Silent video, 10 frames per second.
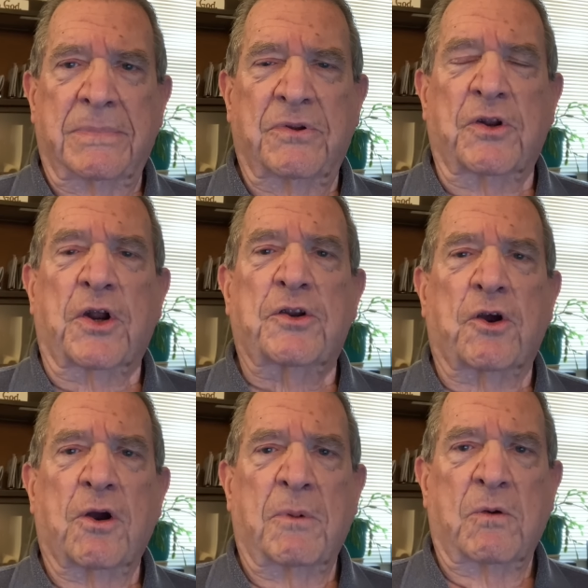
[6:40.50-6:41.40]
to
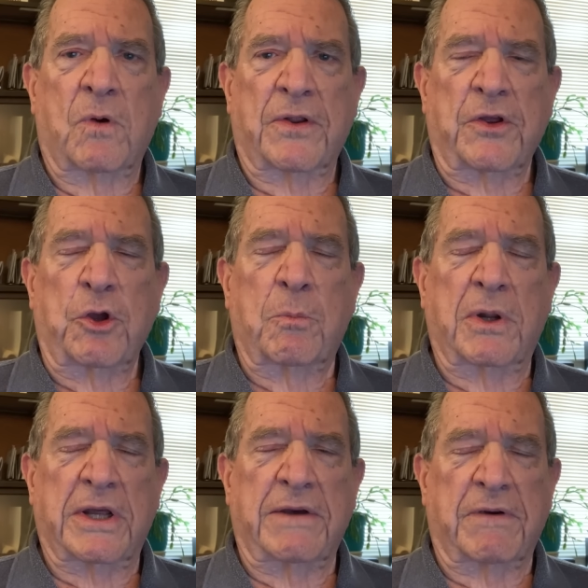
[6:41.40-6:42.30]
determine whether you
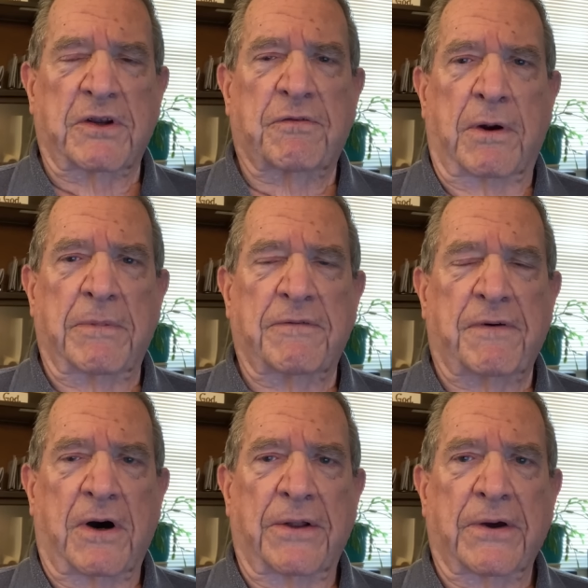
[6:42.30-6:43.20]
believe it's from the
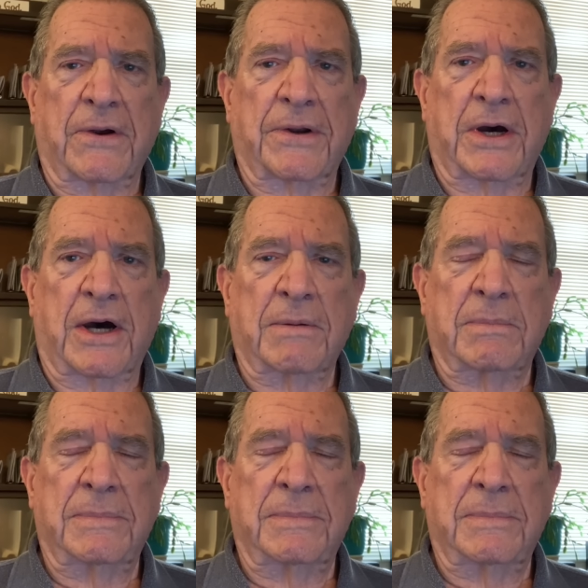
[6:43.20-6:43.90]
Father or not.